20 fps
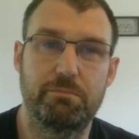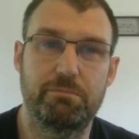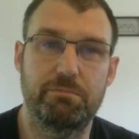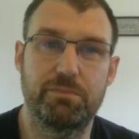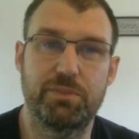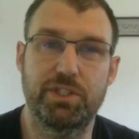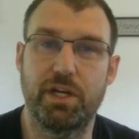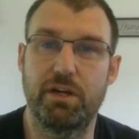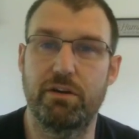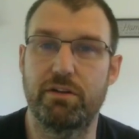
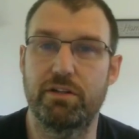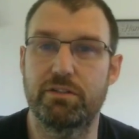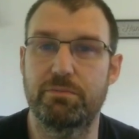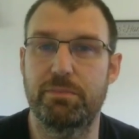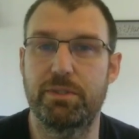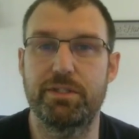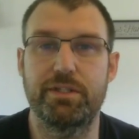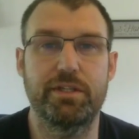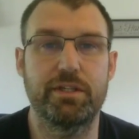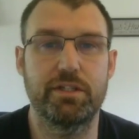scariest
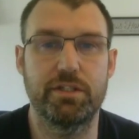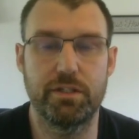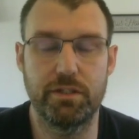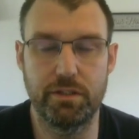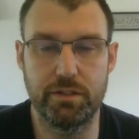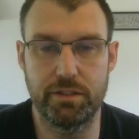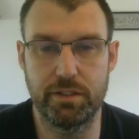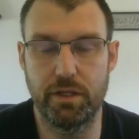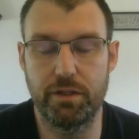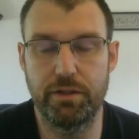
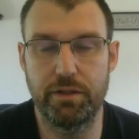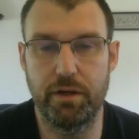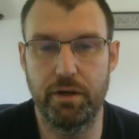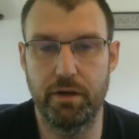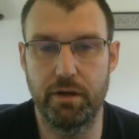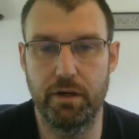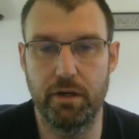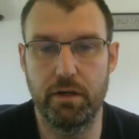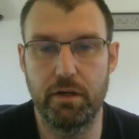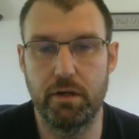positions out there